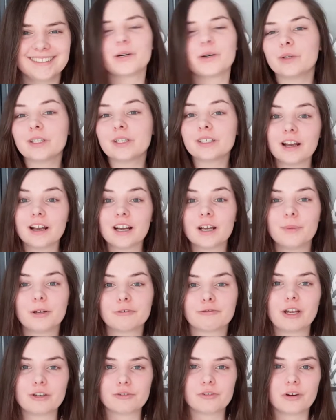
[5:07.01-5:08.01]
We talk
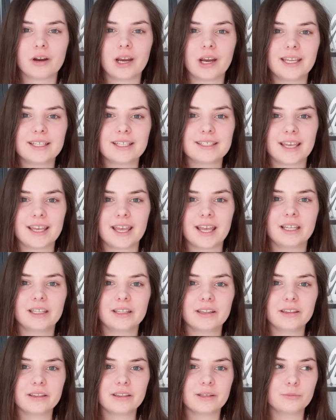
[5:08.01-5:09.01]
about retrogrades
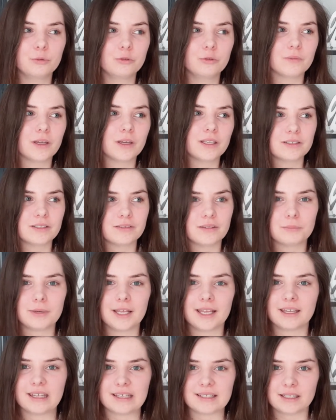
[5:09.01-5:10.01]
and the movements of the
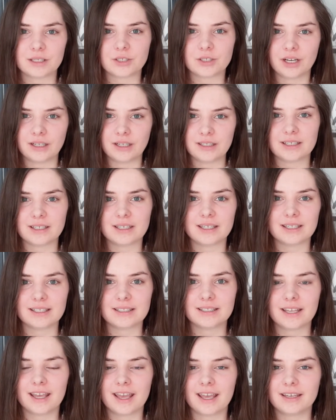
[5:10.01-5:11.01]
planets and
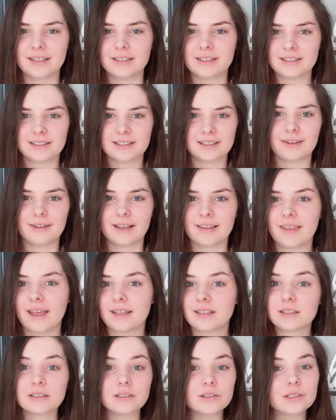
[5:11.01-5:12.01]
transits and stuff like
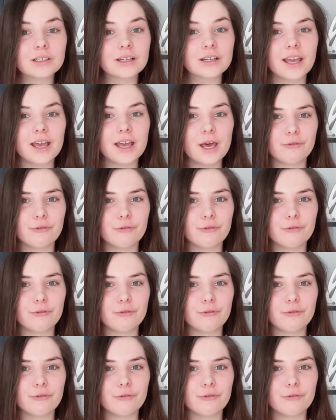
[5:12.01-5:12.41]
that soon.